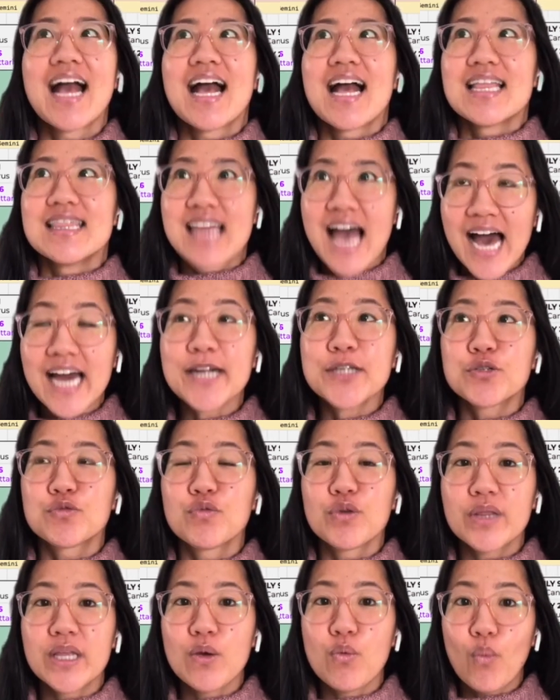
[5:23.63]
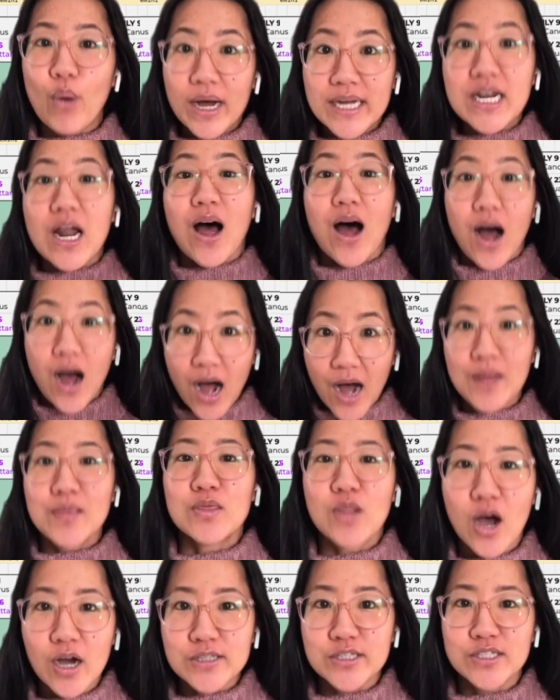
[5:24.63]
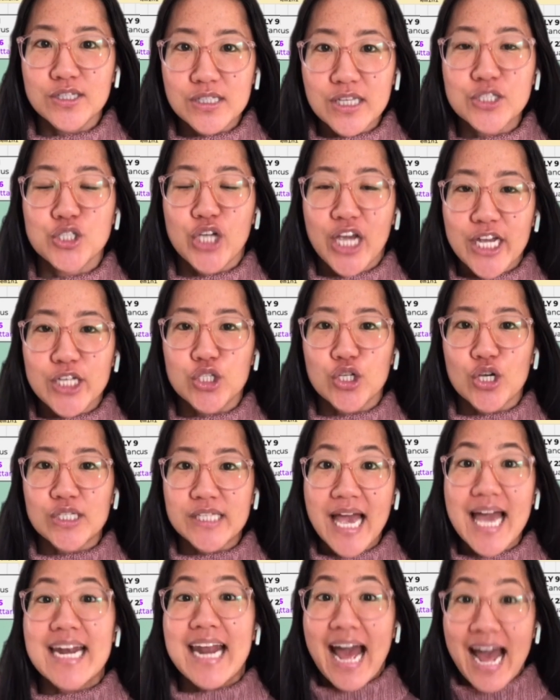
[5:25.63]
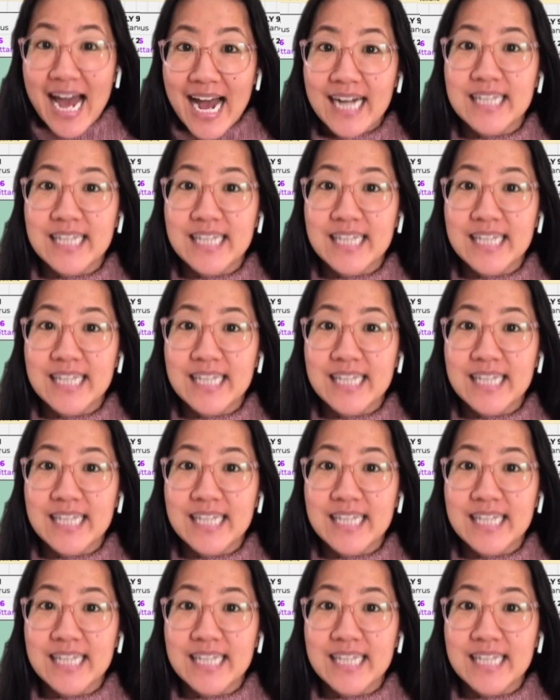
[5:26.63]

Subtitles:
that is really what unlocks the changes, and